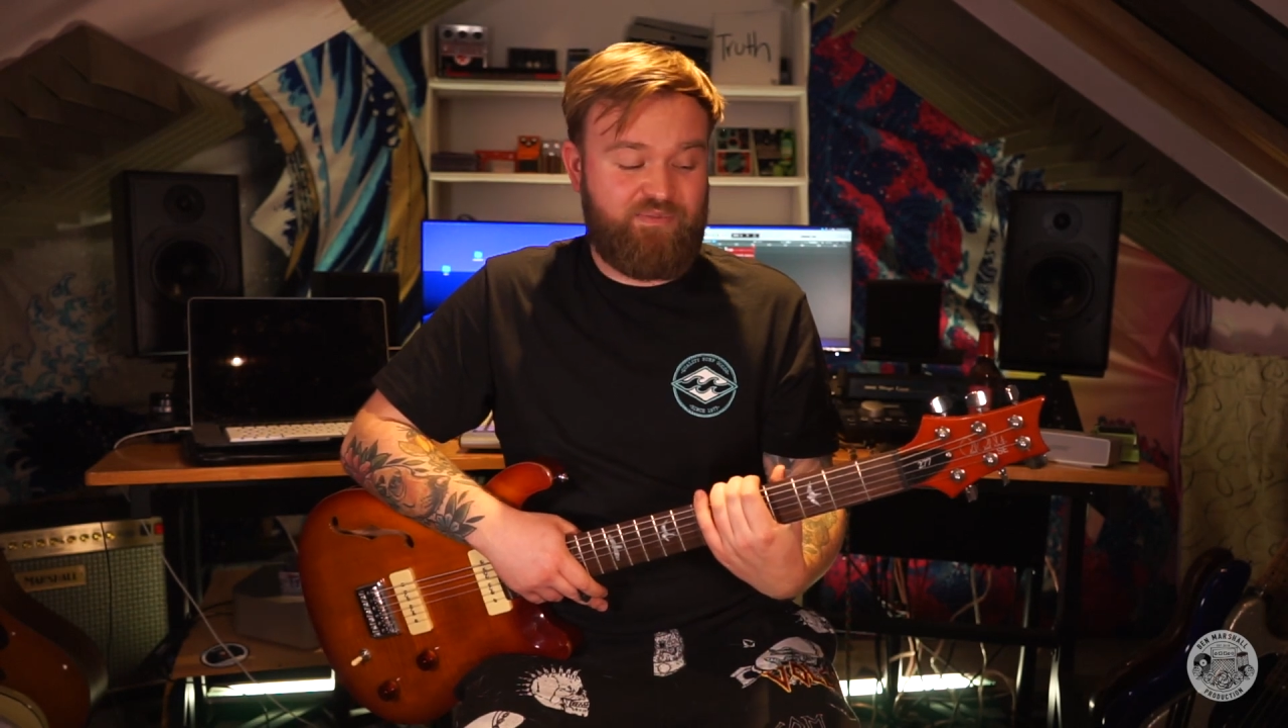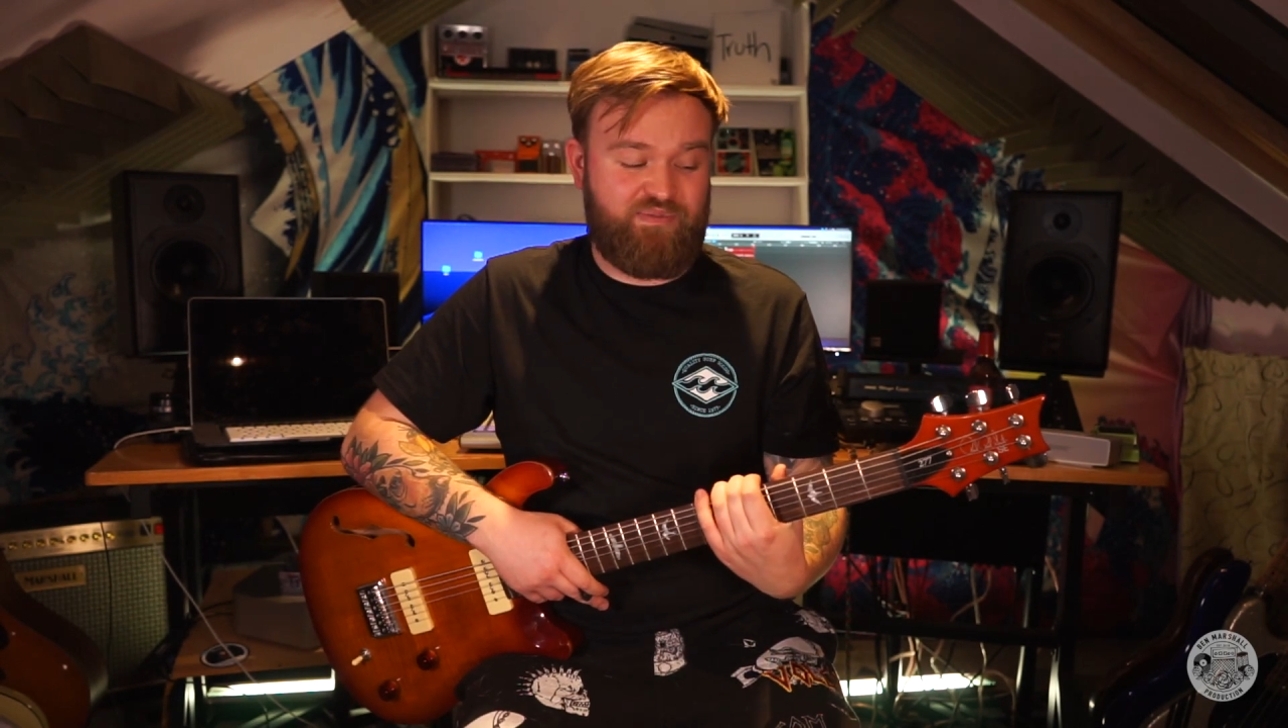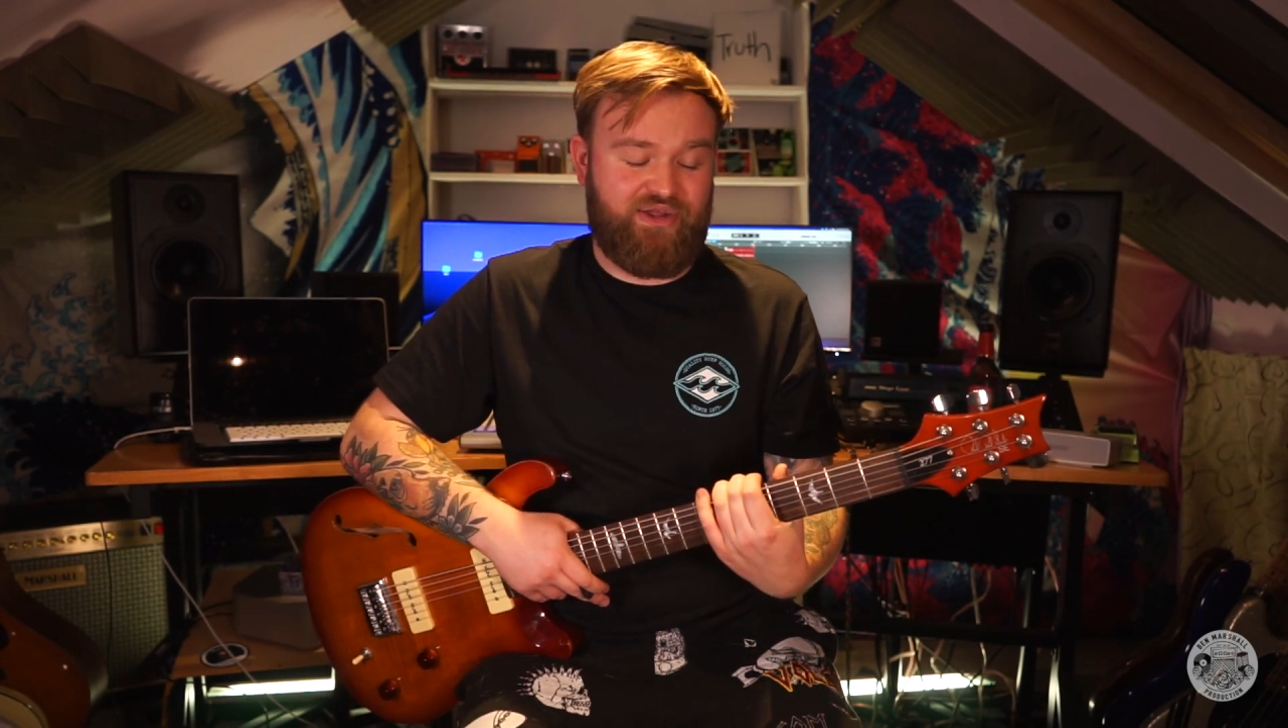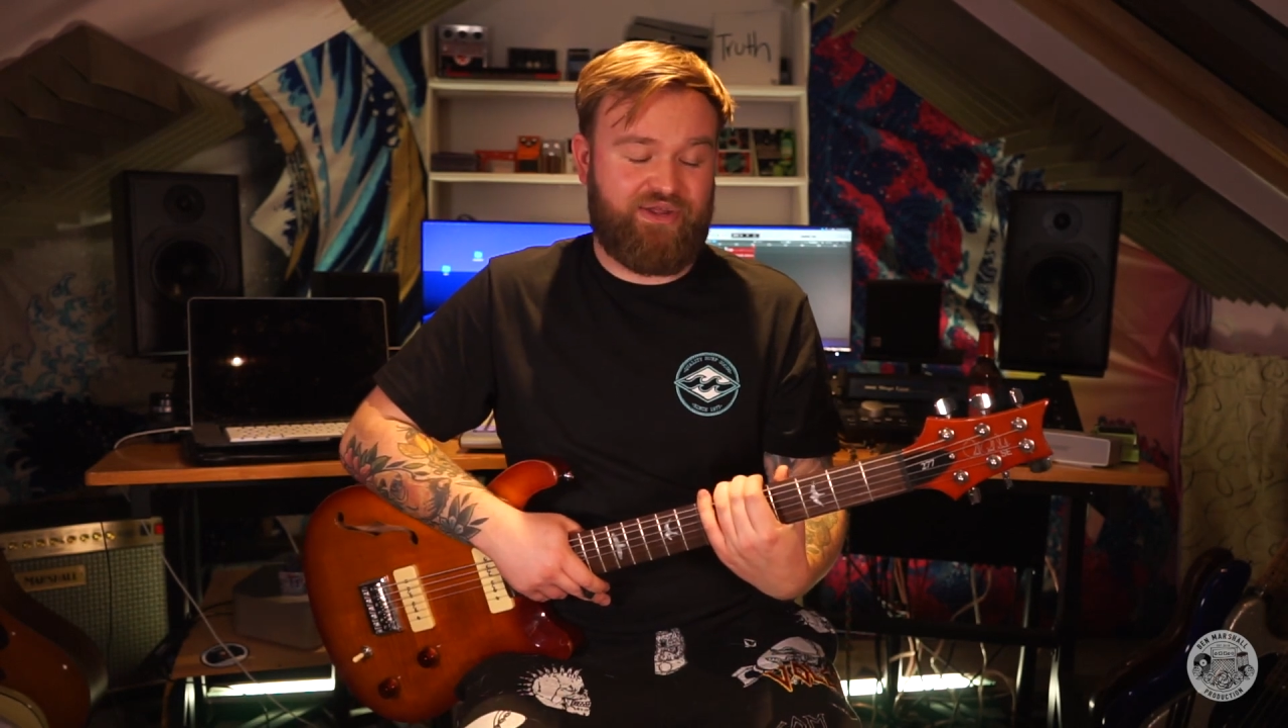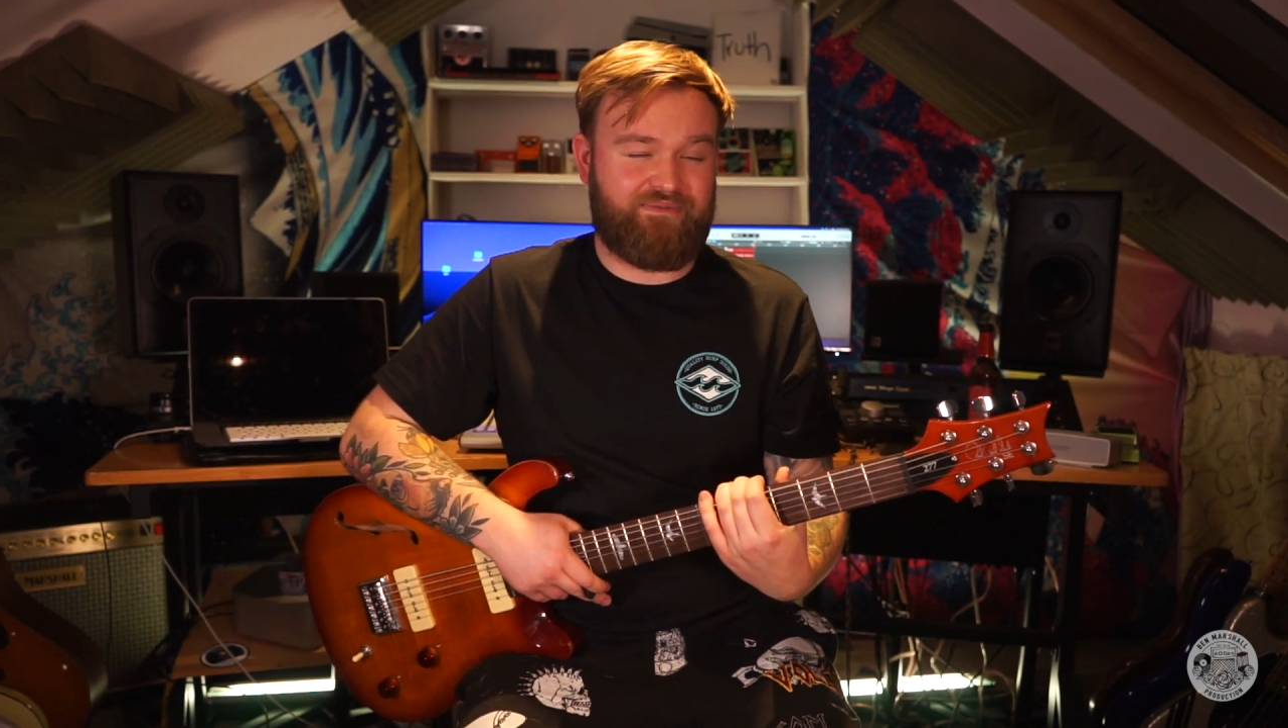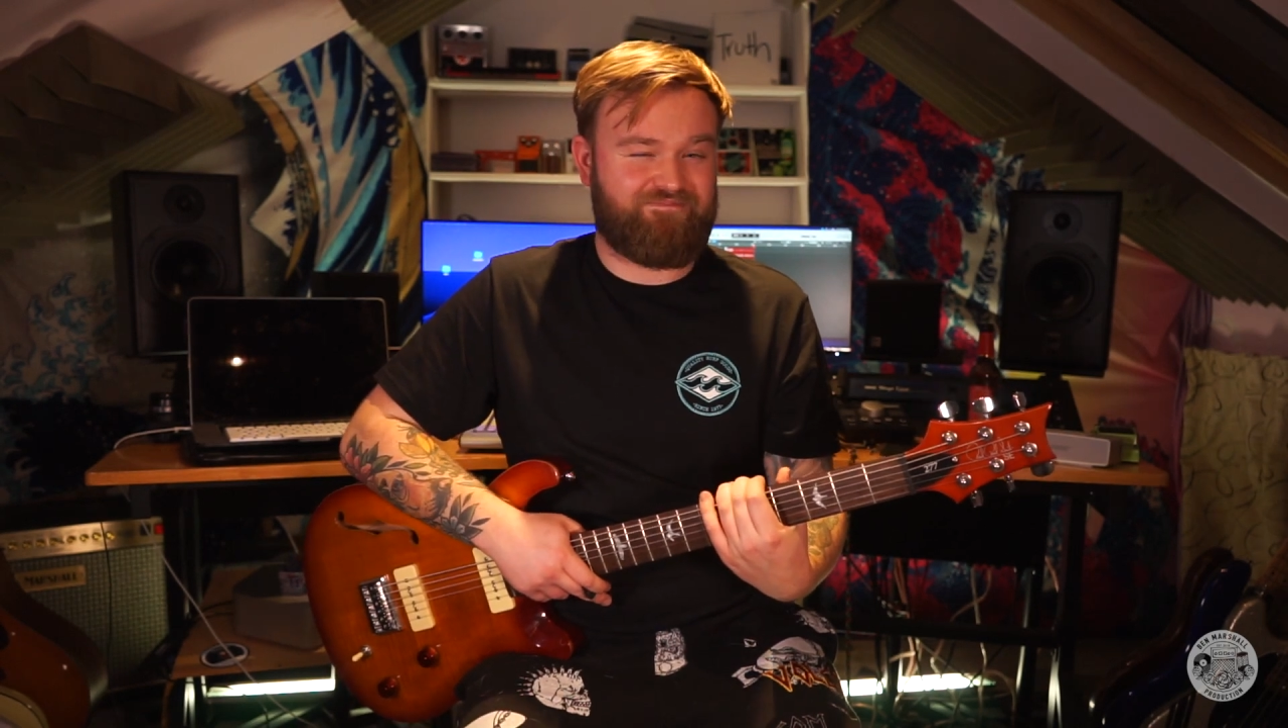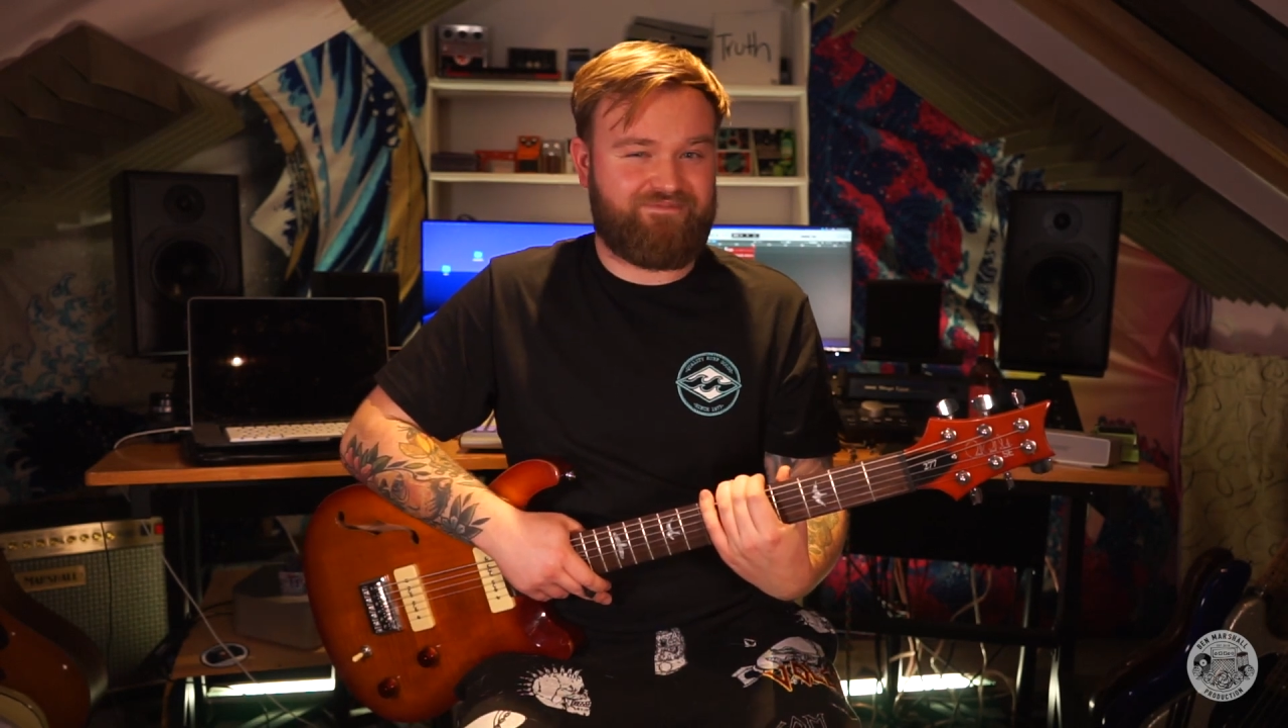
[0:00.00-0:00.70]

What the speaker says: but